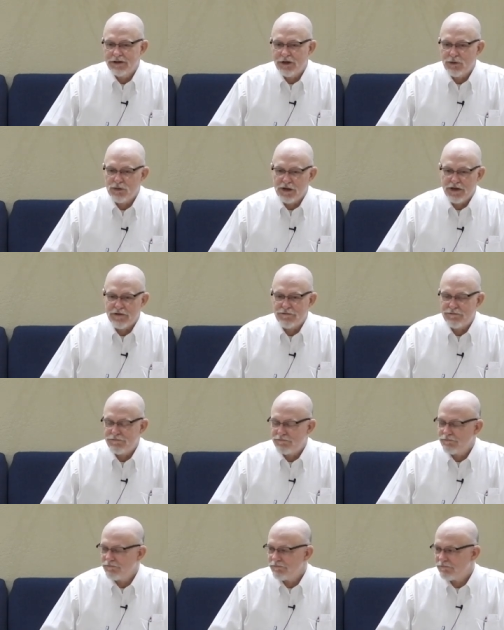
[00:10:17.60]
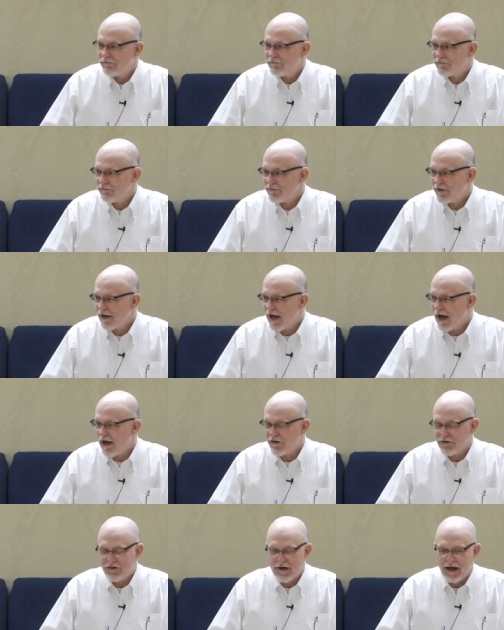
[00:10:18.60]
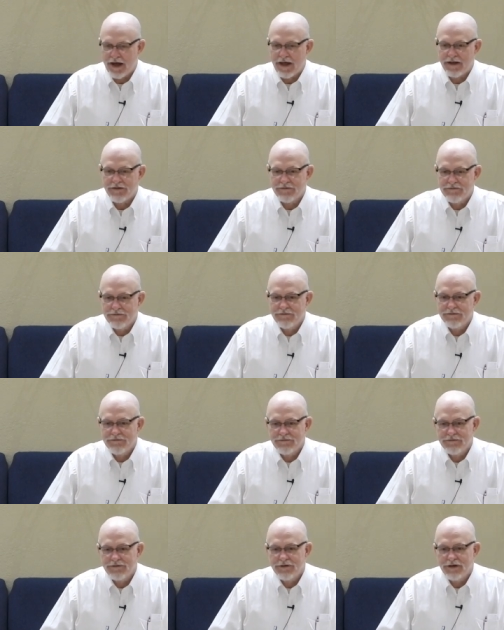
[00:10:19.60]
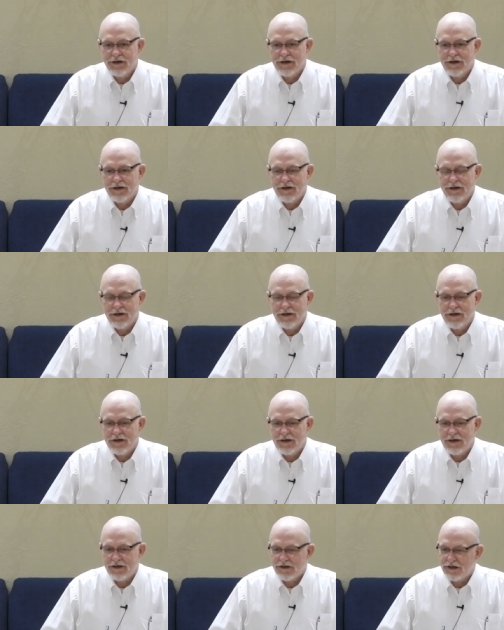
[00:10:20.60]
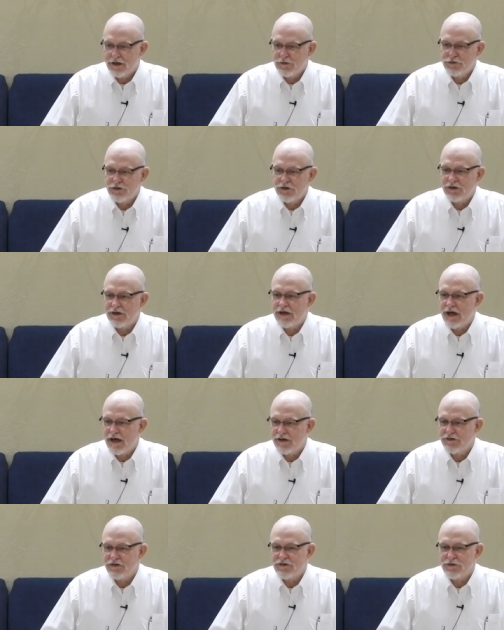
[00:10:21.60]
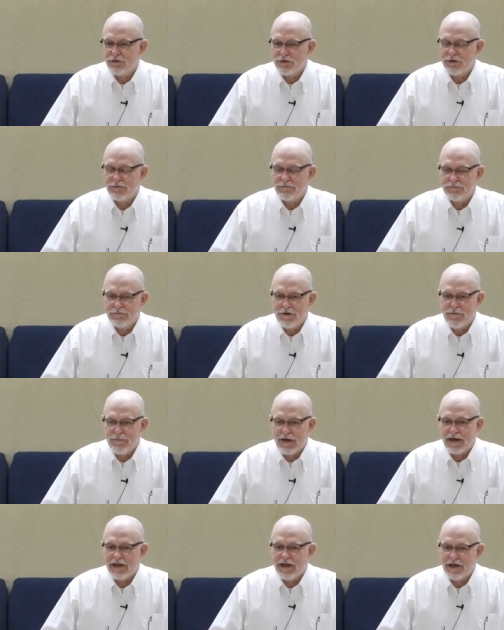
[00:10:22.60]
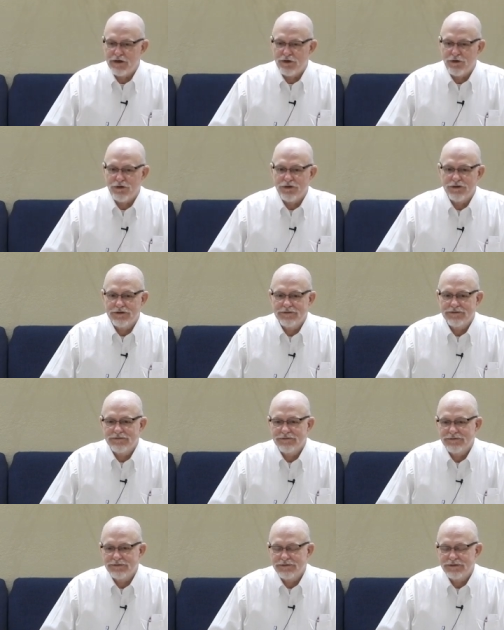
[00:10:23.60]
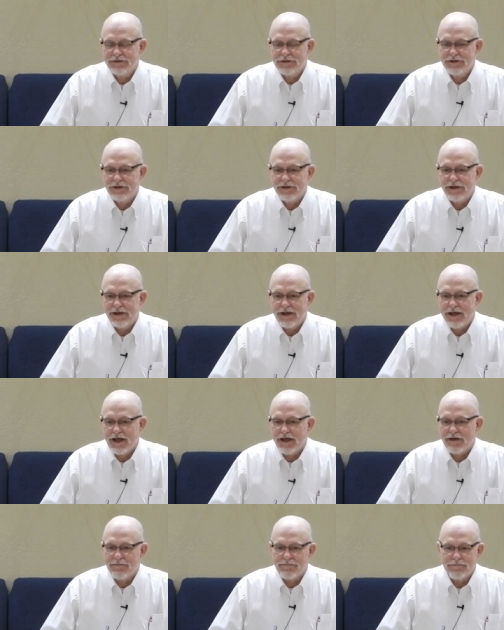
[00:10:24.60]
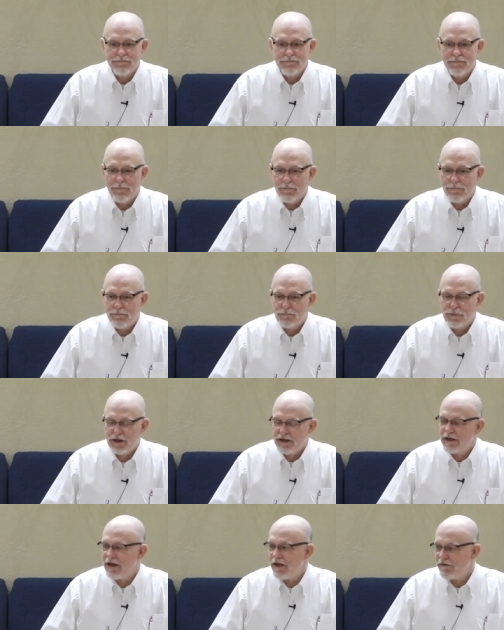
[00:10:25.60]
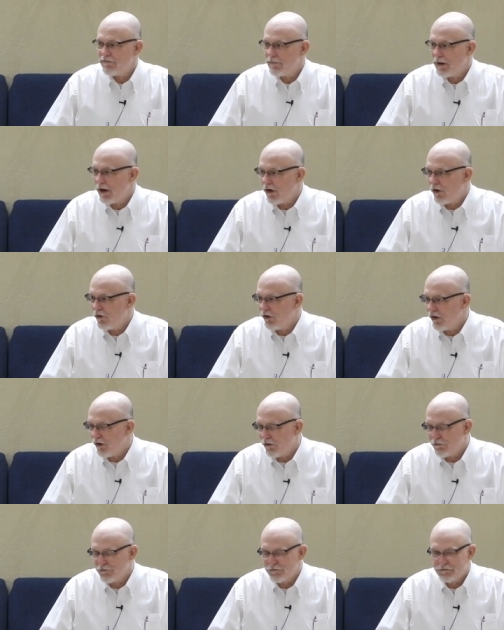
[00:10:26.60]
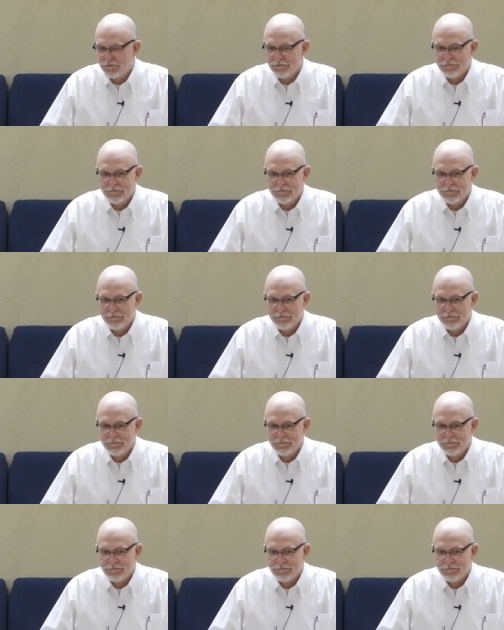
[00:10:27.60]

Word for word: who live outside, uh, close to the Gaza Strip, have been killed. And plenty of them hauled off.